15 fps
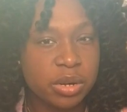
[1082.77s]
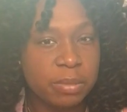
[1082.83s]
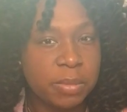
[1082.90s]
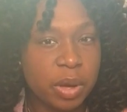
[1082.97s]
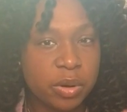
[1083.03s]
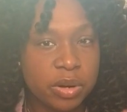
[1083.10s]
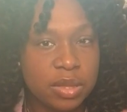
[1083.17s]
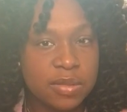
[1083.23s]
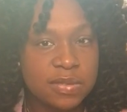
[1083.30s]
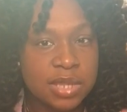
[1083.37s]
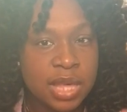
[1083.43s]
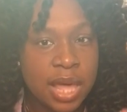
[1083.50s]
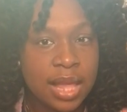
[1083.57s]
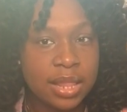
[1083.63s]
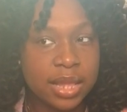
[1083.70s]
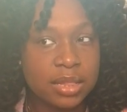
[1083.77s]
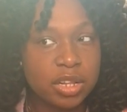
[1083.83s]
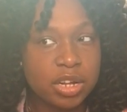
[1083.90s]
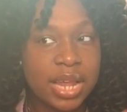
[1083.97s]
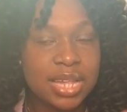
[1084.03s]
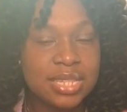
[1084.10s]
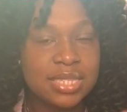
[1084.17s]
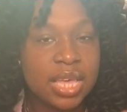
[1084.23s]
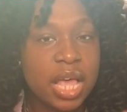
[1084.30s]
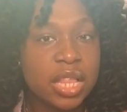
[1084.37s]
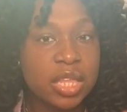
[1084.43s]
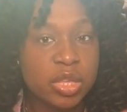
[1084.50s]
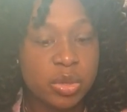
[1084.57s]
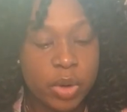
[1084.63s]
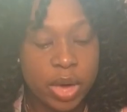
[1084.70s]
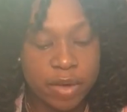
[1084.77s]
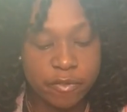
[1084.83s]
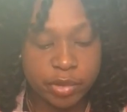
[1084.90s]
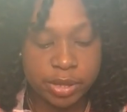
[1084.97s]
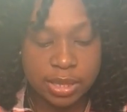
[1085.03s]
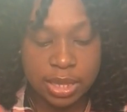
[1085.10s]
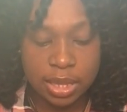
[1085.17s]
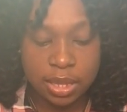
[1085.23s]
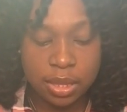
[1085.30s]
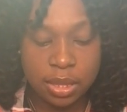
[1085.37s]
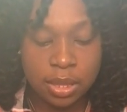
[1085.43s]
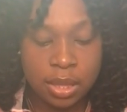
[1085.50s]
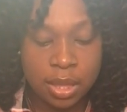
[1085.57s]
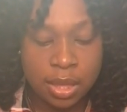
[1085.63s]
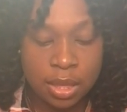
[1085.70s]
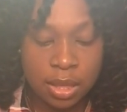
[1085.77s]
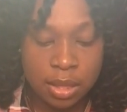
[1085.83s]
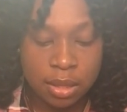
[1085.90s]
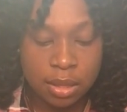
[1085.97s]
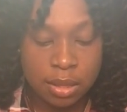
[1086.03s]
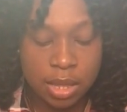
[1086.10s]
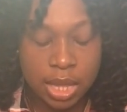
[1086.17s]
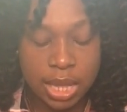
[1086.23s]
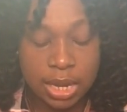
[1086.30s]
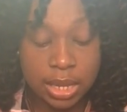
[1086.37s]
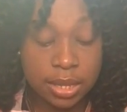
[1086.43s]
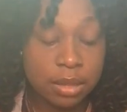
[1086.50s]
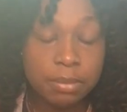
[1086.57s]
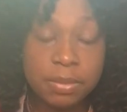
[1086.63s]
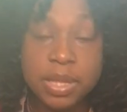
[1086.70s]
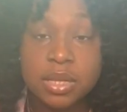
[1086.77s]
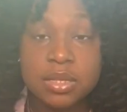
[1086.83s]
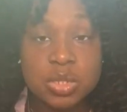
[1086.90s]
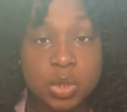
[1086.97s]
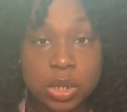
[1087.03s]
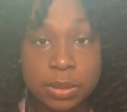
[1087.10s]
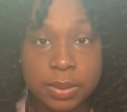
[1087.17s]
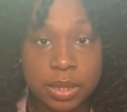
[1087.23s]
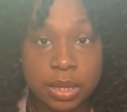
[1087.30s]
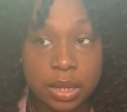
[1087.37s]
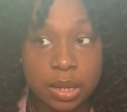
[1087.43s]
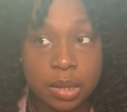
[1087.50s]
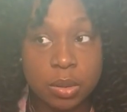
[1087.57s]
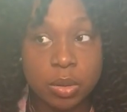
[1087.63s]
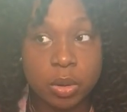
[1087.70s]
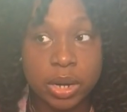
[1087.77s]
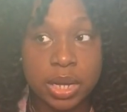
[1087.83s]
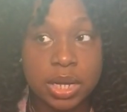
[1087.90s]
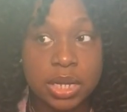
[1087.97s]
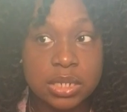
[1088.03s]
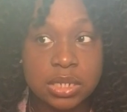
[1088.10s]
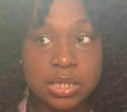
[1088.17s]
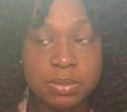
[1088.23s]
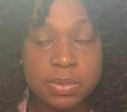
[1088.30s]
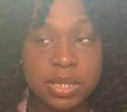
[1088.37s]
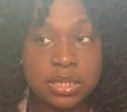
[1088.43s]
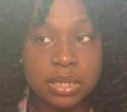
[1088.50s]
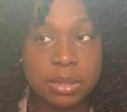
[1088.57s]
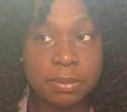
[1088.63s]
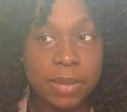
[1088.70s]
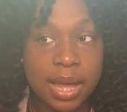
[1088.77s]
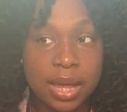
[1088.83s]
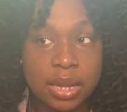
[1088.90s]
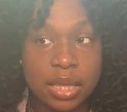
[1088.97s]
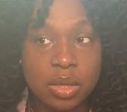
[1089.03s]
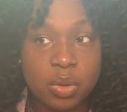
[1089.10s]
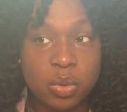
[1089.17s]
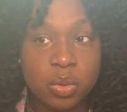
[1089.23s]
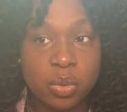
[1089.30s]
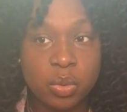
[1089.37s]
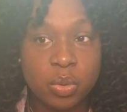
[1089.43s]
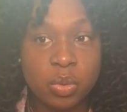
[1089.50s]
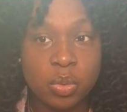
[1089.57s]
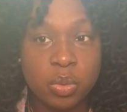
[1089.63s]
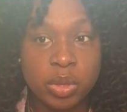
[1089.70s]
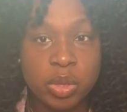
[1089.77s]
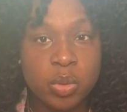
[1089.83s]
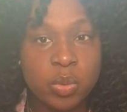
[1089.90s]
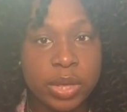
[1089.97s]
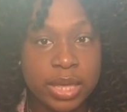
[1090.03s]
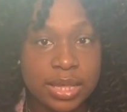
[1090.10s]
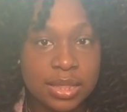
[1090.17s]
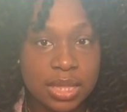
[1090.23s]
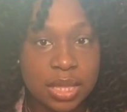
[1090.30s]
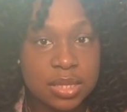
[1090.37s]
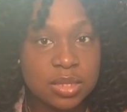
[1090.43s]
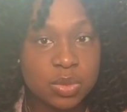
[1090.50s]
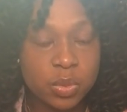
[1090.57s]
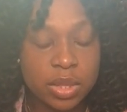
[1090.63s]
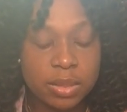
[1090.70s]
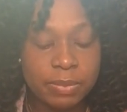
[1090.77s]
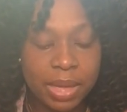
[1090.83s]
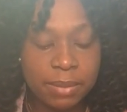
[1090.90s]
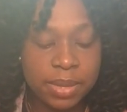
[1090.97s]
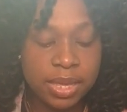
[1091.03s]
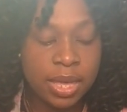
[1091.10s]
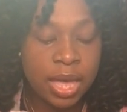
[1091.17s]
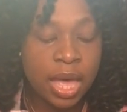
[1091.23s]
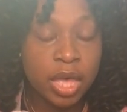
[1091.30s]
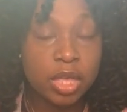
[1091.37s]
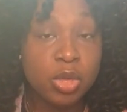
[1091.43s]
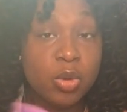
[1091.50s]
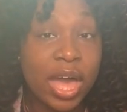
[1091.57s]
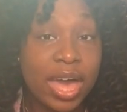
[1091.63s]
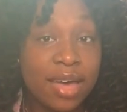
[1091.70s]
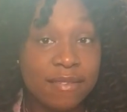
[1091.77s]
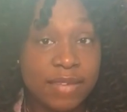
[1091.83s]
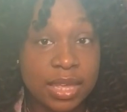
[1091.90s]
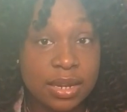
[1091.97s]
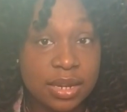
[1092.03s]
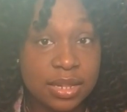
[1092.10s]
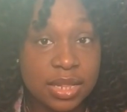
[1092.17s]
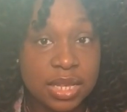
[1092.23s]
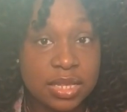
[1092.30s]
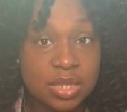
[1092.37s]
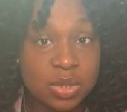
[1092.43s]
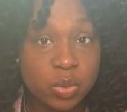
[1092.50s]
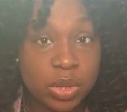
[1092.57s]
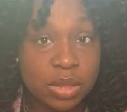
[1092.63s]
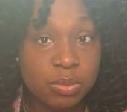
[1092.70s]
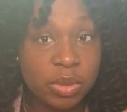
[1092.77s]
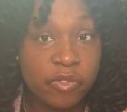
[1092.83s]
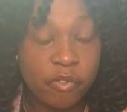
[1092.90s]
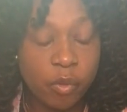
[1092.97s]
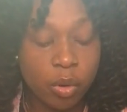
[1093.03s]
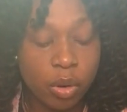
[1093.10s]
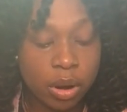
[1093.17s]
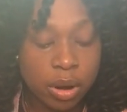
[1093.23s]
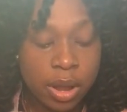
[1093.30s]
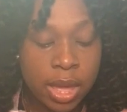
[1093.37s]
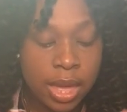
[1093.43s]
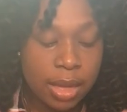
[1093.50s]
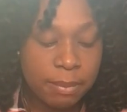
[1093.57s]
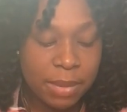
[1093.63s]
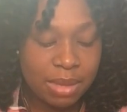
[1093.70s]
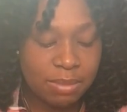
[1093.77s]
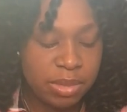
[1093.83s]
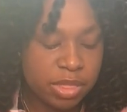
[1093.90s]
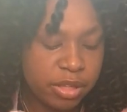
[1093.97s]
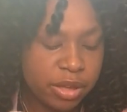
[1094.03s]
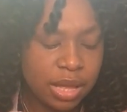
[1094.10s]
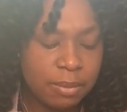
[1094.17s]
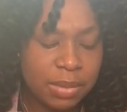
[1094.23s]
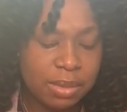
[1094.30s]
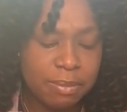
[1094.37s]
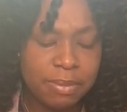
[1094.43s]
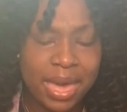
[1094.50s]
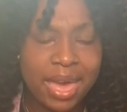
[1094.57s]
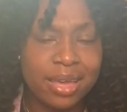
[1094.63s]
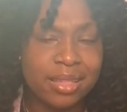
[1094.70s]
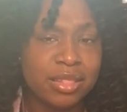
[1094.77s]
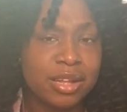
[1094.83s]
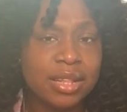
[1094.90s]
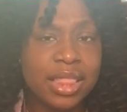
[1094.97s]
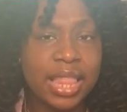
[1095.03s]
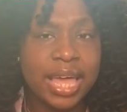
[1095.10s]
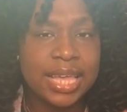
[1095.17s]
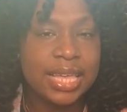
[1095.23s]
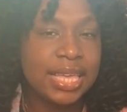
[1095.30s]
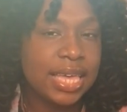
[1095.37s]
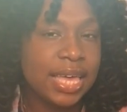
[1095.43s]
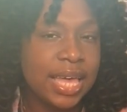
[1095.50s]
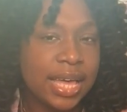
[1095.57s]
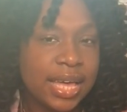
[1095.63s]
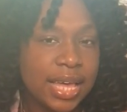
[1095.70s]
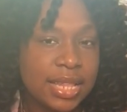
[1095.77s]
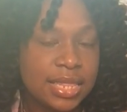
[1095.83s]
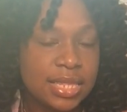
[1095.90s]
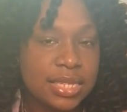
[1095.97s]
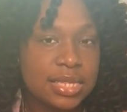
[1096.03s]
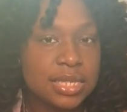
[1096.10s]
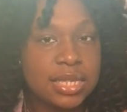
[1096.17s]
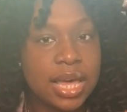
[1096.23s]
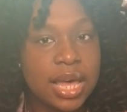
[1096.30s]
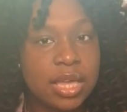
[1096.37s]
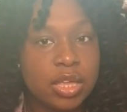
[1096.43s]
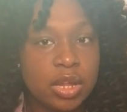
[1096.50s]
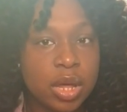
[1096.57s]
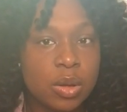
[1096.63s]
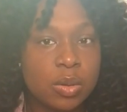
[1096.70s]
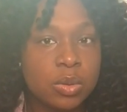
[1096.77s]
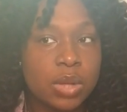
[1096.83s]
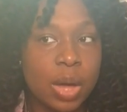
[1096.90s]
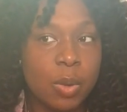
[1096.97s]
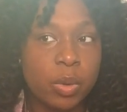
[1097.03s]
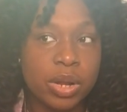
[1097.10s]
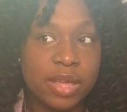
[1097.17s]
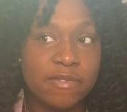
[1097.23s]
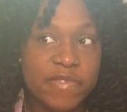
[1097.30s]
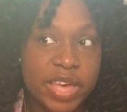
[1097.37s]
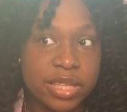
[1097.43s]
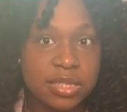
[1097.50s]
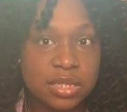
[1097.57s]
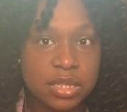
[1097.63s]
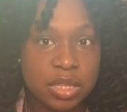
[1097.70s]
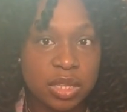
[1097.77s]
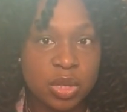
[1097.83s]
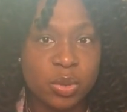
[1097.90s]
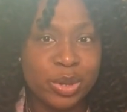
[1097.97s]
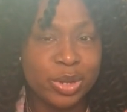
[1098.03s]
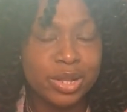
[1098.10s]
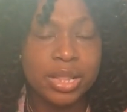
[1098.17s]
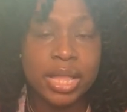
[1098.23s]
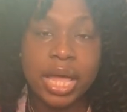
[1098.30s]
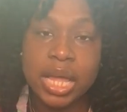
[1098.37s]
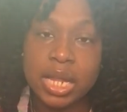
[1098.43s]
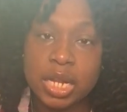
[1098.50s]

motives. Like they're not telling you everything. And it could be a Scorpio, or it could just be somebody who you end things with. Maybe you have ended things with before, and maybe they're coming back and they're like, yeah, I got this, you know, I want to invest in you. And you're like,